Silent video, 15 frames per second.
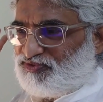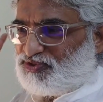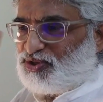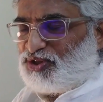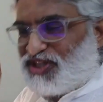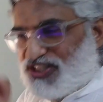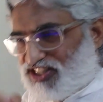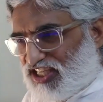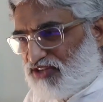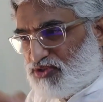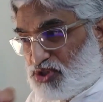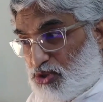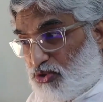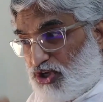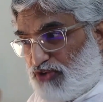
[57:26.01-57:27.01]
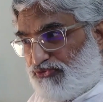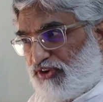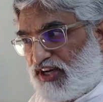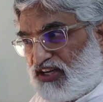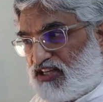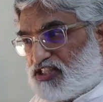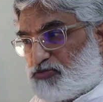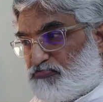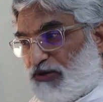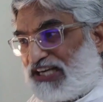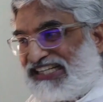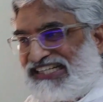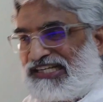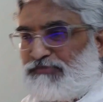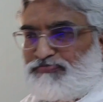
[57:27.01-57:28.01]
So this gives you different
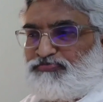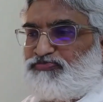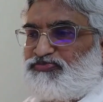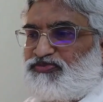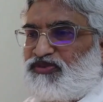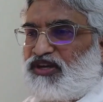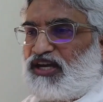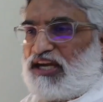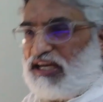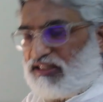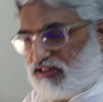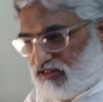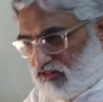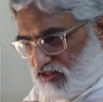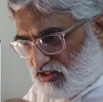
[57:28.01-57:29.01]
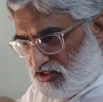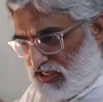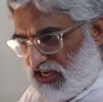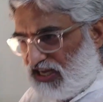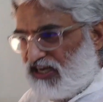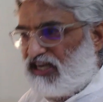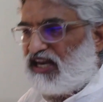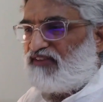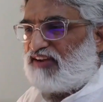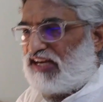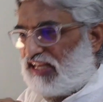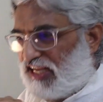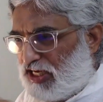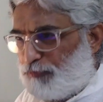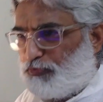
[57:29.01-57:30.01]
spectrum. At any
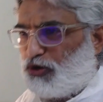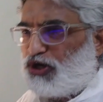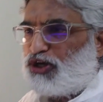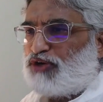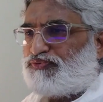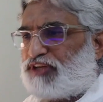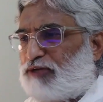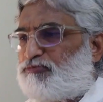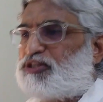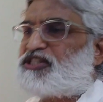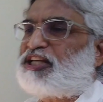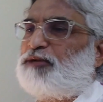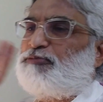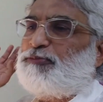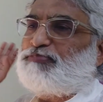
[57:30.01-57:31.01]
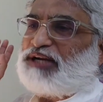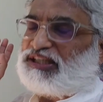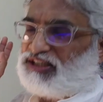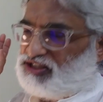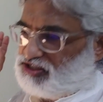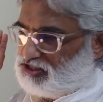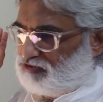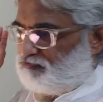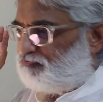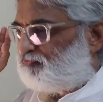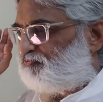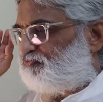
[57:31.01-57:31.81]
level, any point of time, this can be practiced.